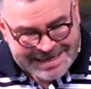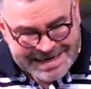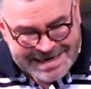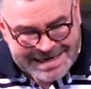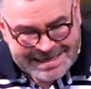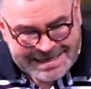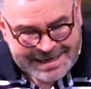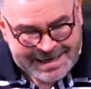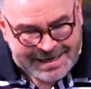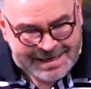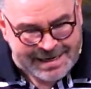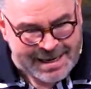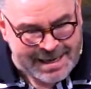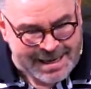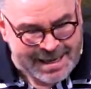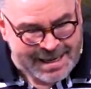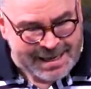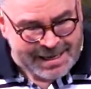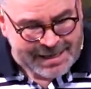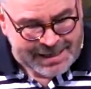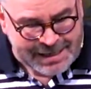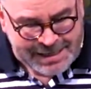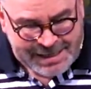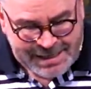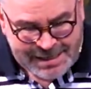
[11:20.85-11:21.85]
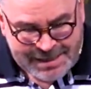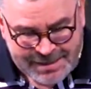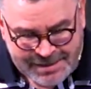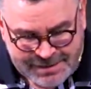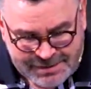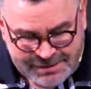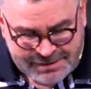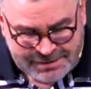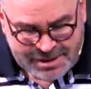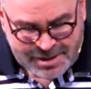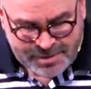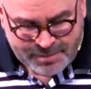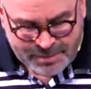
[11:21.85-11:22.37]
Eating
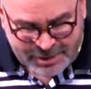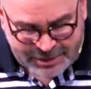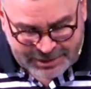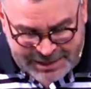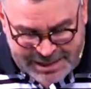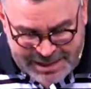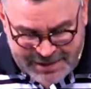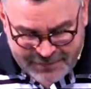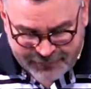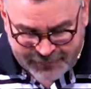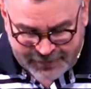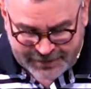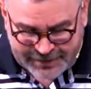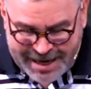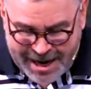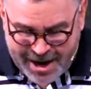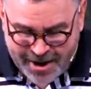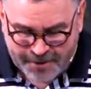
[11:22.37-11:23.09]
is believing.